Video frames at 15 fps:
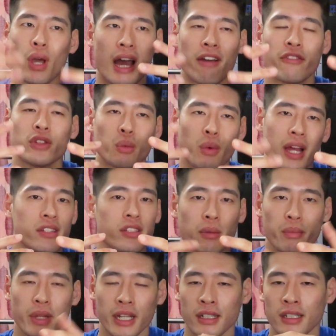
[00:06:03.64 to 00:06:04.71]
have to wear
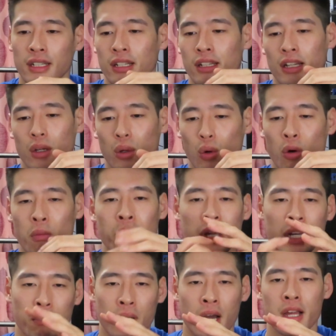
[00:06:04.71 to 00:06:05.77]
something, or
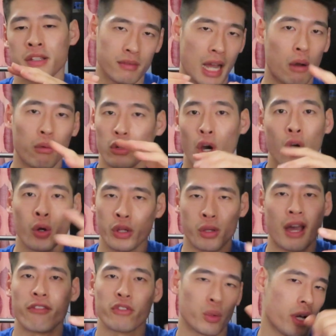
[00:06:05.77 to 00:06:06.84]
minimize how long you
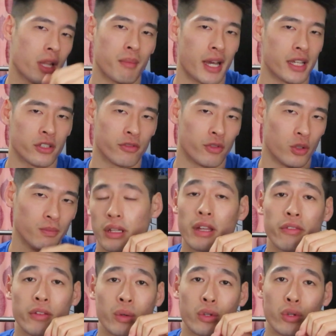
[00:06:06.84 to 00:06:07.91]
have to wear the mask for. If
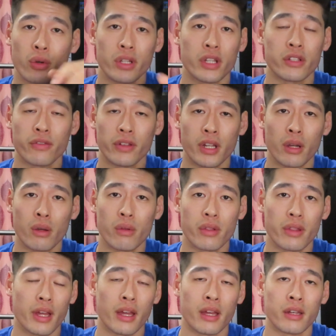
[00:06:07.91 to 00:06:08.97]
you enjoy this video,
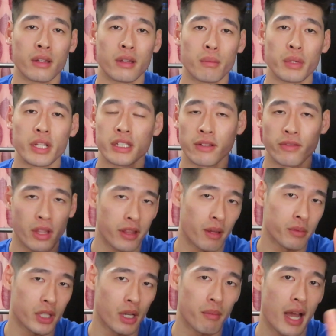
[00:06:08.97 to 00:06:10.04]
then please give it a thumbs
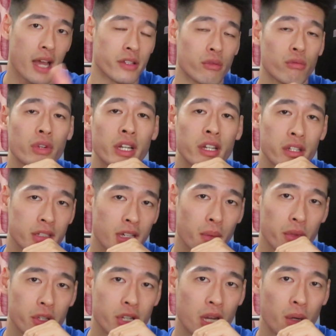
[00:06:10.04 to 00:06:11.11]
up, as it really does help the
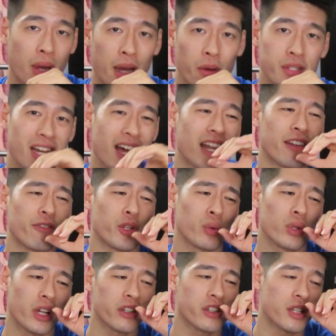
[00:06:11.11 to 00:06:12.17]
channel out. And if you would
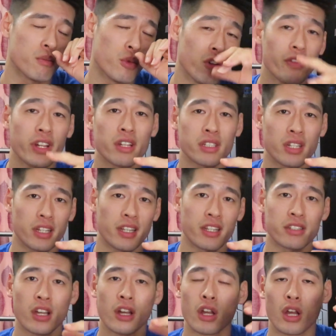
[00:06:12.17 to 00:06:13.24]
like to see more videos like this,
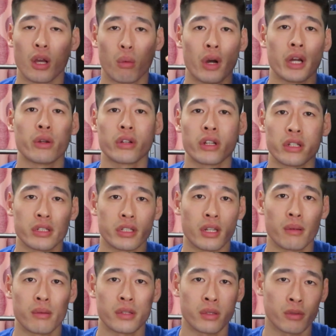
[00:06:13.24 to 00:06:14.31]
why not consider
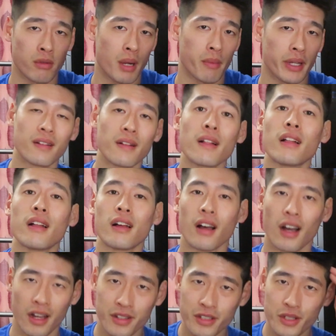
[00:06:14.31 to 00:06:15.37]
subscribing?
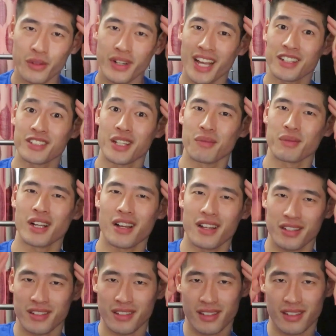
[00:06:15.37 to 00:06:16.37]
Until next time, guys.